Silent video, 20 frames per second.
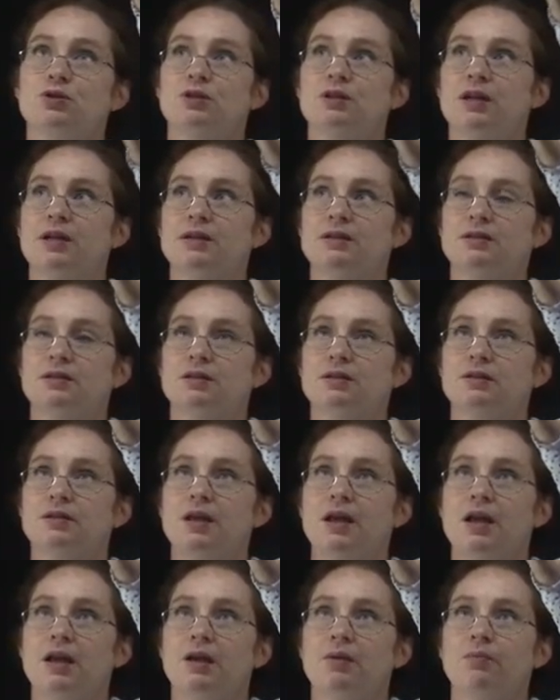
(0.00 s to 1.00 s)
stays the
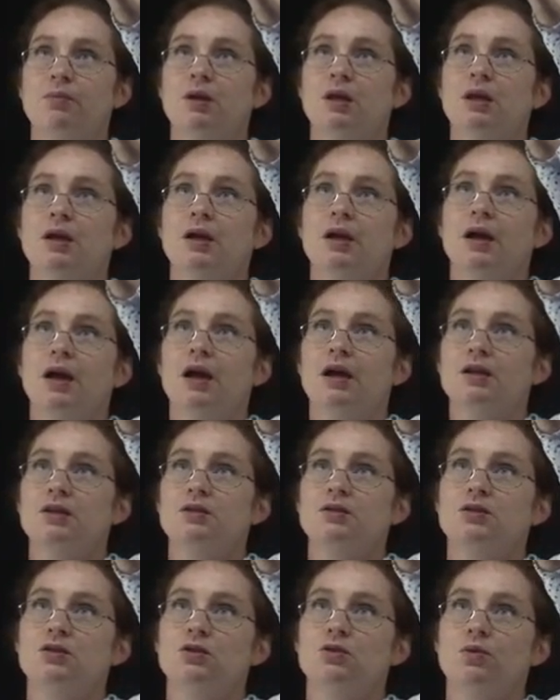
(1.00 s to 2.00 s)
same
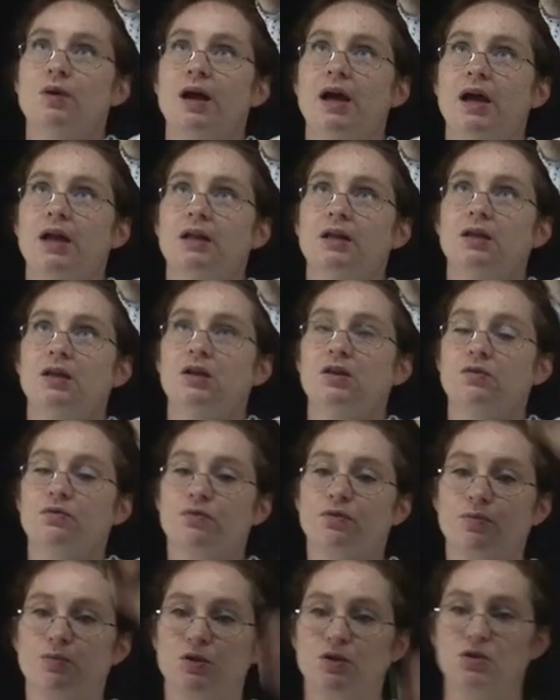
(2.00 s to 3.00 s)
as you add heat
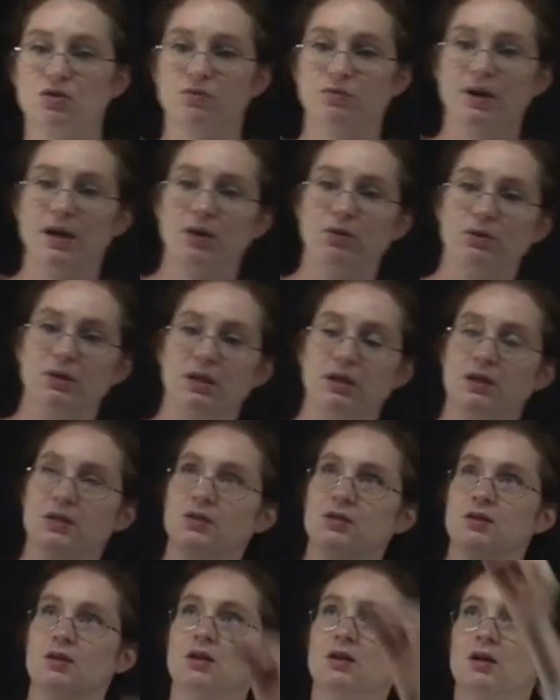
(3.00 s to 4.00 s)
from the
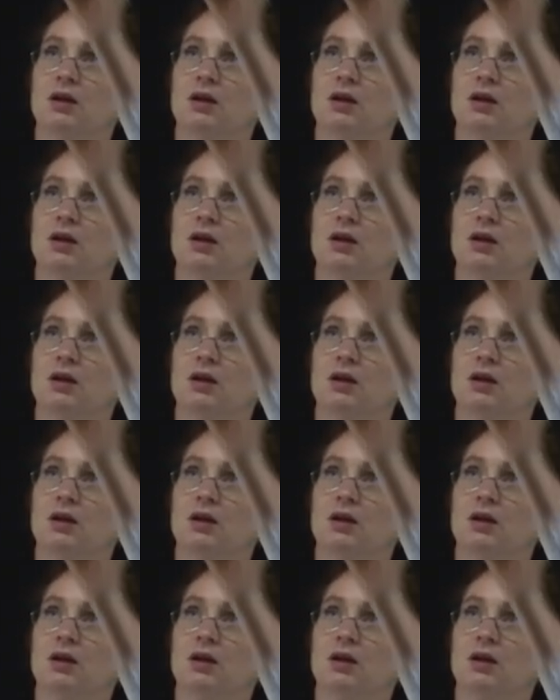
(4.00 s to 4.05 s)
surroundings.